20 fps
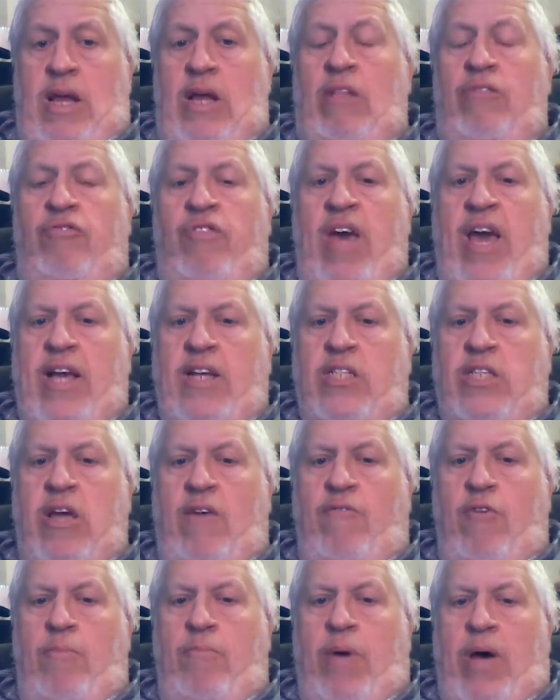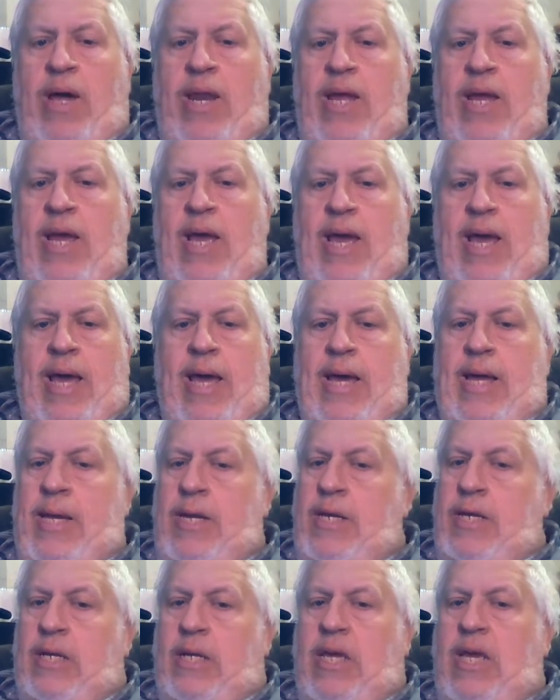Thanks, everybody,
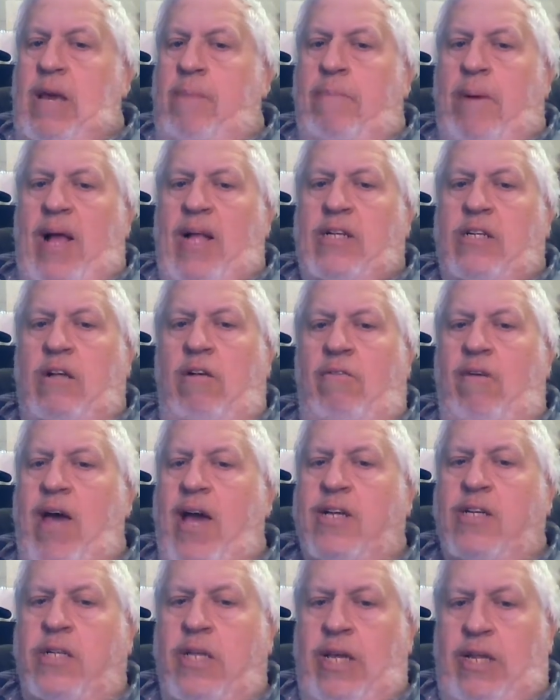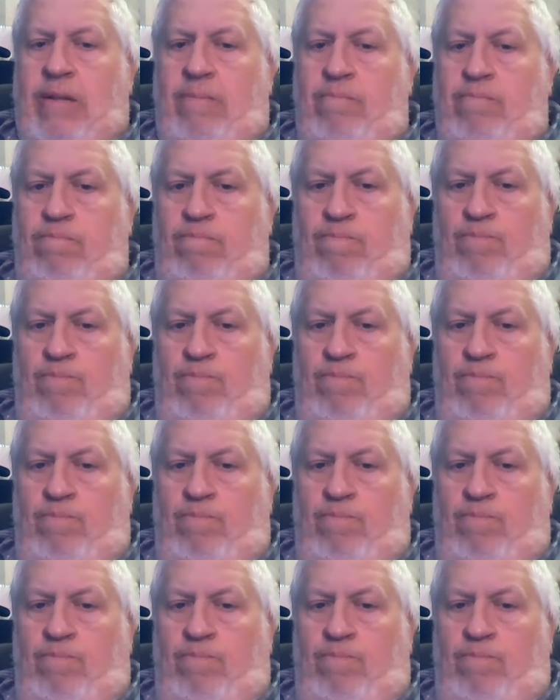and keep on collecting.